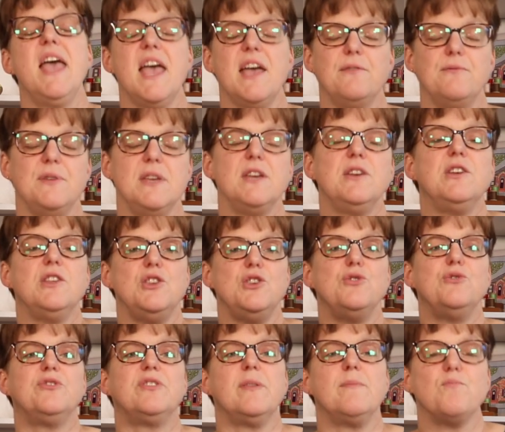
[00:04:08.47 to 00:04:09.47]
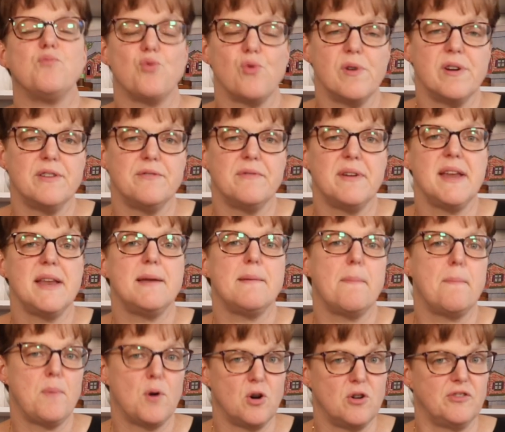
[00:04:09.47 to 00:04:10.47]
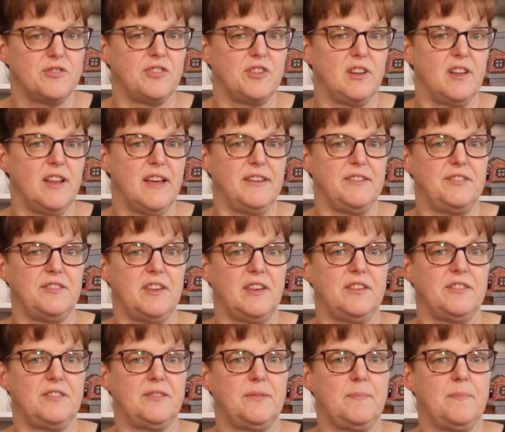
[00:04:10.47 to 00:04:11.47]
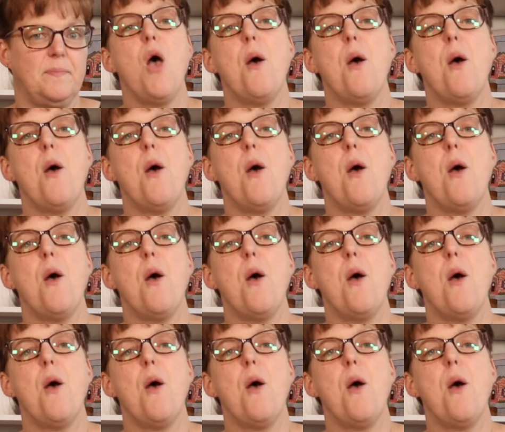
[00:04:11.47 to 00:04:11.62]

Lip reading: and we can use embroidery to personalize this.